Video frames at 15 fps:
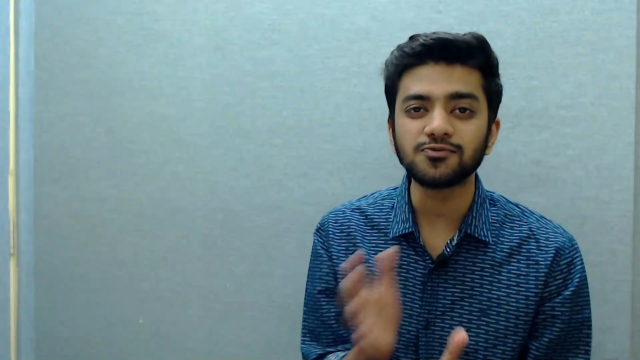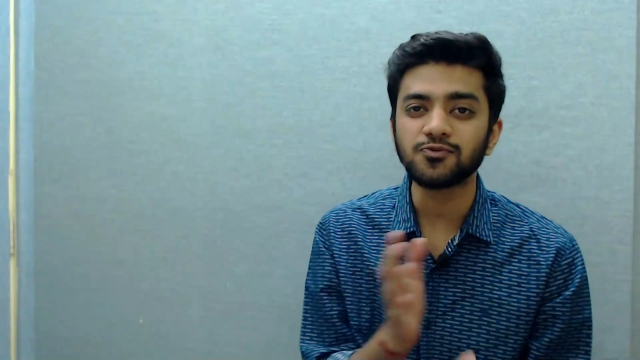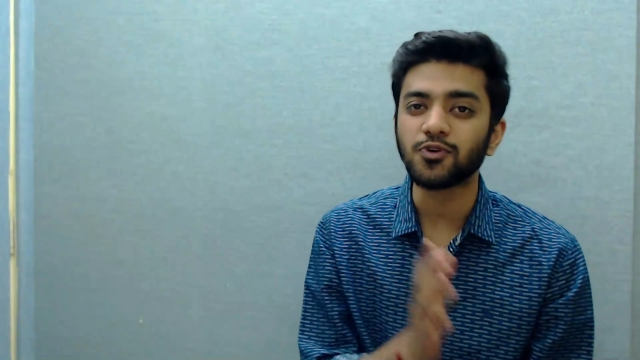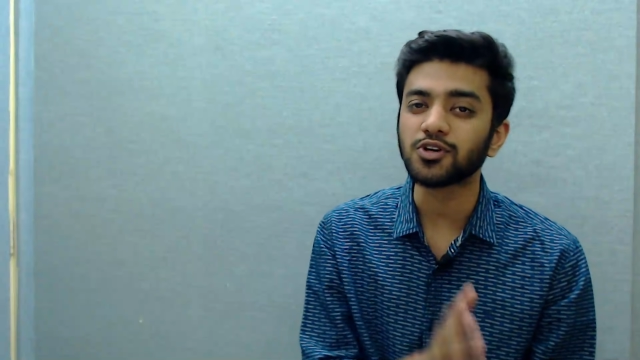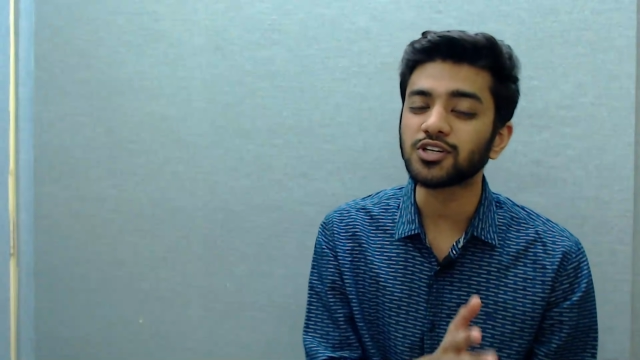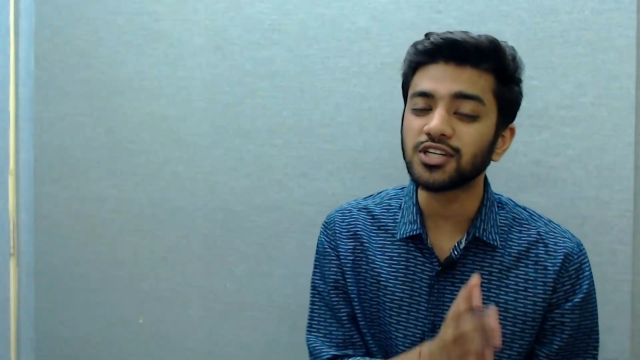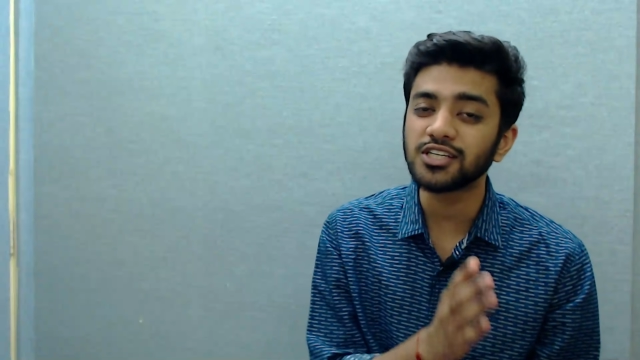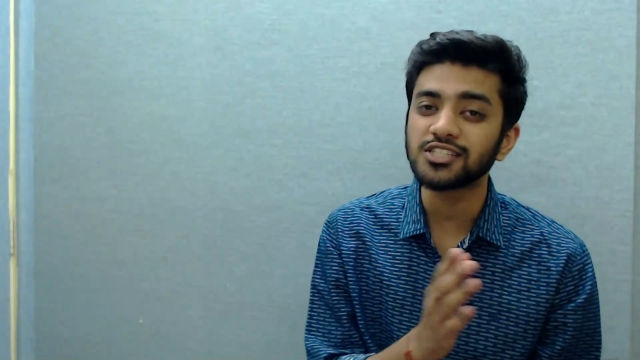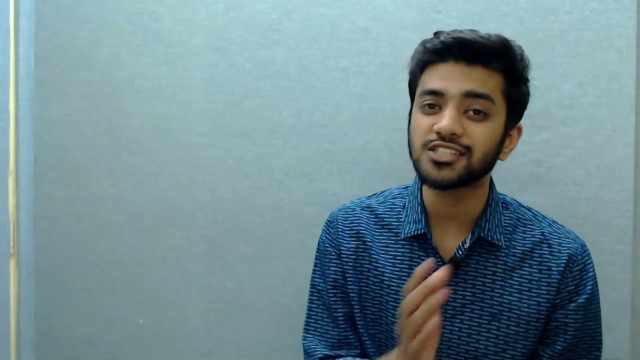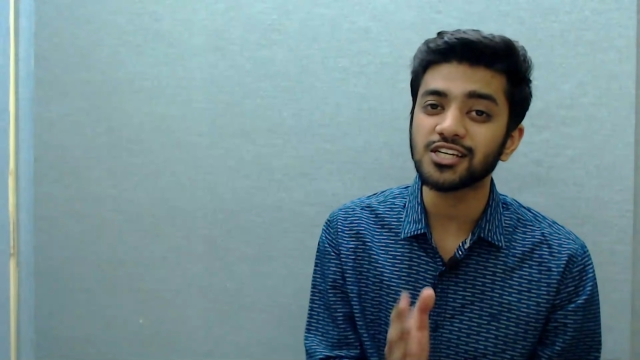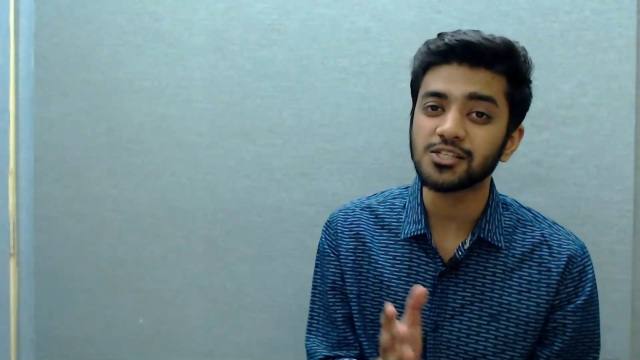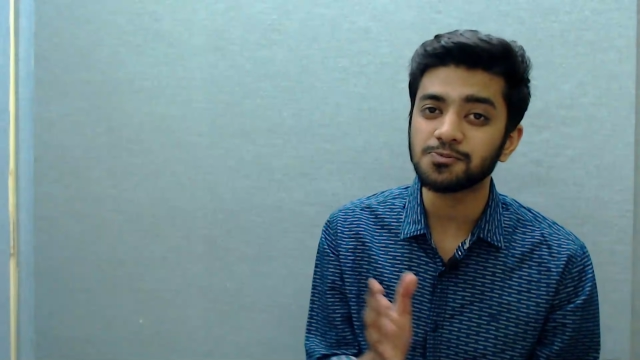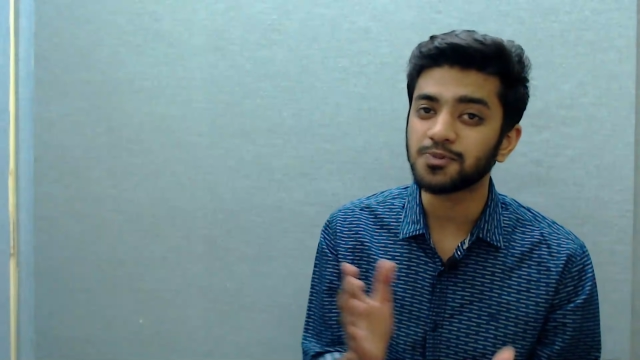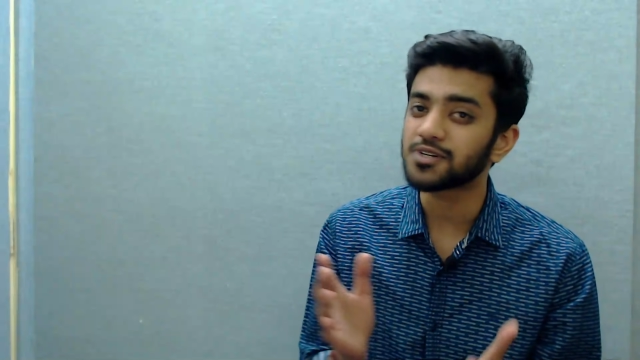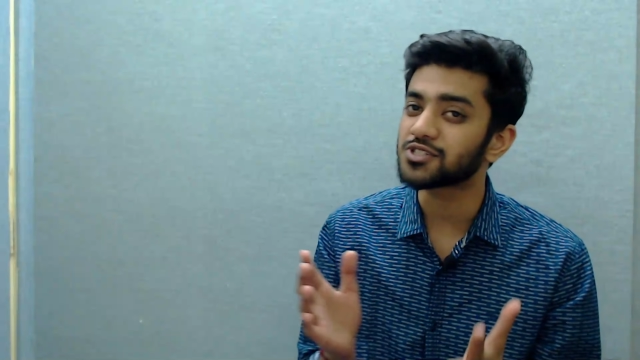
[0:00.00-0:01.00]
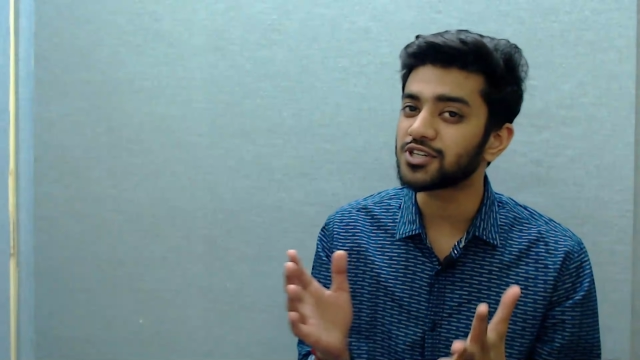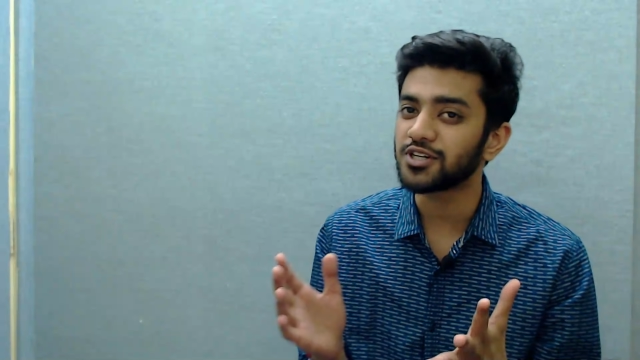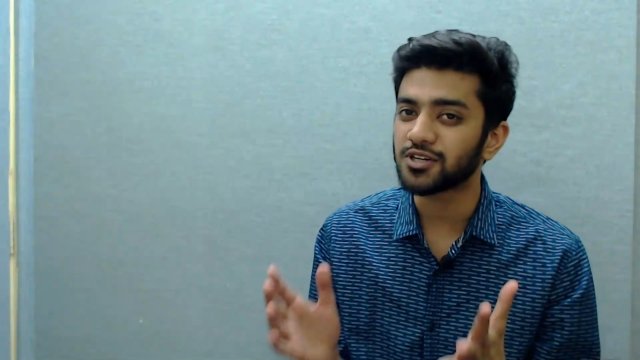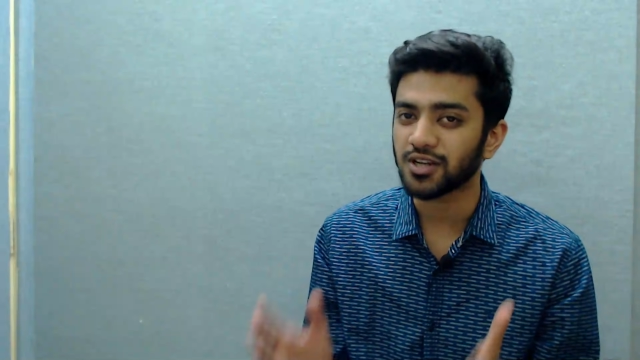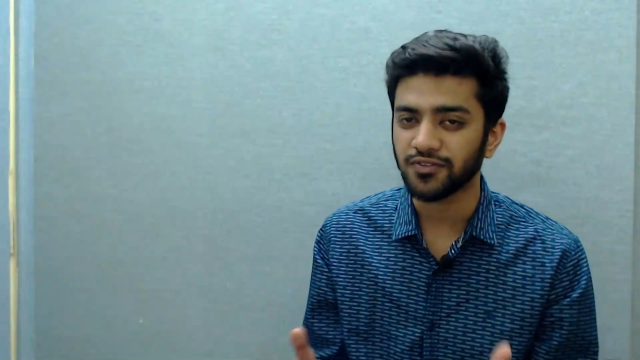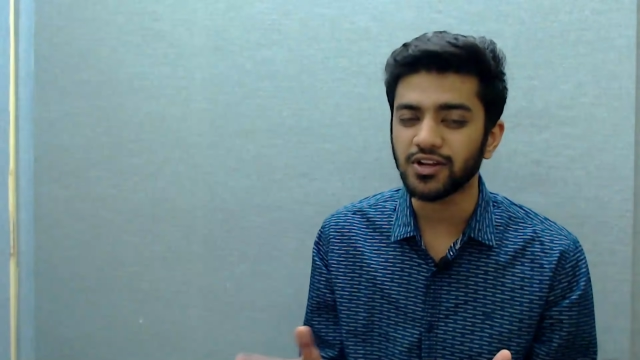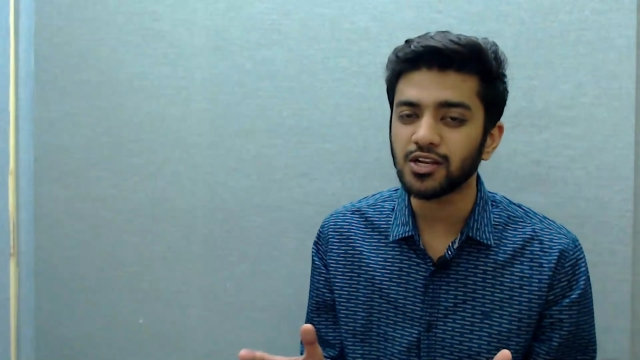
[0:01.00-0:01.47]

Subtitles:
46% revenue